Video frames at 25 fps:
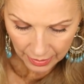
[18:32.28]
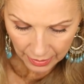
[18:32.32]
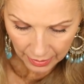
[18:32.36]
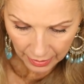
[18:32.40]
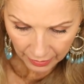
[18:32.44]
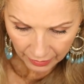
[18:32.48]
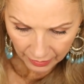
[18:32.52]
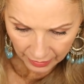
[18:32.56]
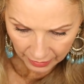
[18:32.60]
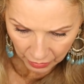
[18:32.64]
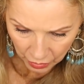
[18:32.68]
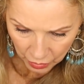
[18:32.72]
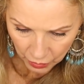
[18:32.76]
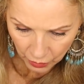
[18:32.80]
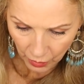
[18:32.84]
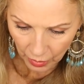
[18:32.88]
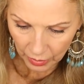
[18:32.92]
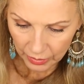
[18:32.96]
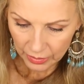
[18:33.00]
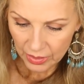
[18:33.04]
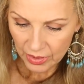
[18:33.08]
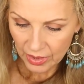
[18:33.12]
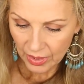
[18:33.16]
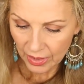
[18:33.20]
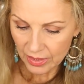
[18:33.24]
I think there's
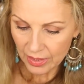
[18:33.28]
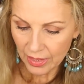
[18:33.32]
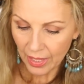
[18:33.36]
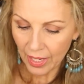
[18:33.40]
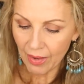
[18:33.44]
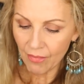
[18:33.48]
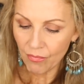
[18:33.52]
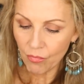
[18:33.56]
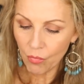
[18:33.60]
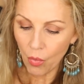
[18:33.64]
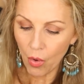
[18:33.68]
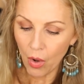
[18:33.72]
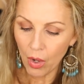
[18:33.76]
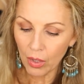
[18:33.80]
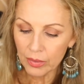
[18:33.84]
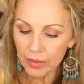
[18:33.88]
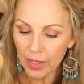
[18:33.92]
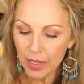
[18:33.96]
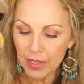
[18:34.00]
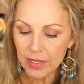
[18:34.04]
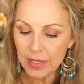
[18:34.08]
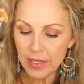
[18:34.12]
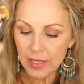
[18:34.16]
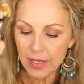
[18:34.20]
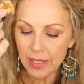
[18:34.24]
walnuts, yes, I have
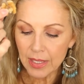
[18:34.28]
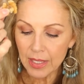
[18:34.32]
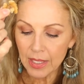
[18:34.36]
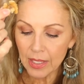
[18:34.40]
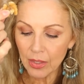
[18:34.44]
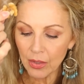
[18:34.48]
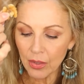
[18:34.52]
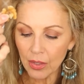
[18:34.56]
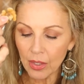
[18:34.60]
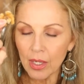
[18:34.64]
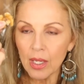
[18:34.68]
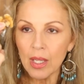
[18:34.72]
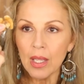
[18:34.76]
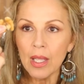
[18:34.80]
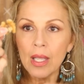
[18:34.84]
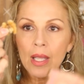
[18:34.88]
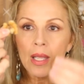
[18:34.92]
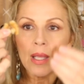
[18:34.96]
walnuts in here.